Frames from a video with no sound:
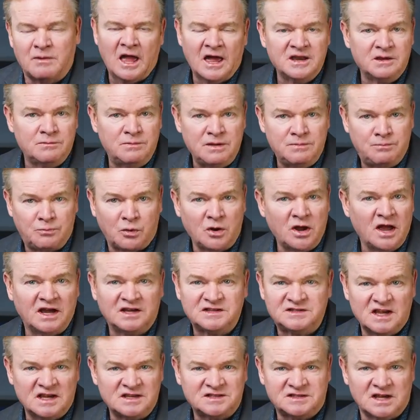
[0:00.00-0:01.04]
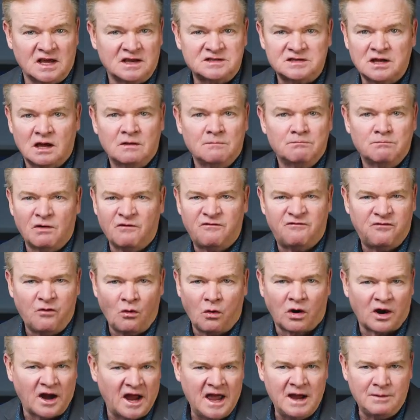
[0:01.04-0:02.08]
and to be preexistent
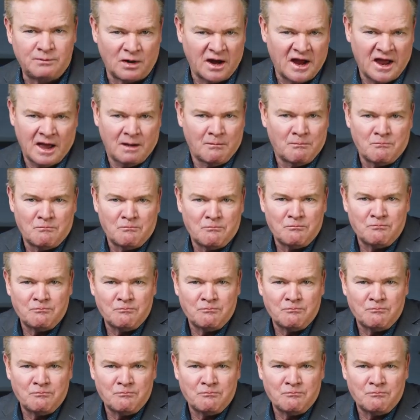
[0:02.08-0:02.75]
before Abraham.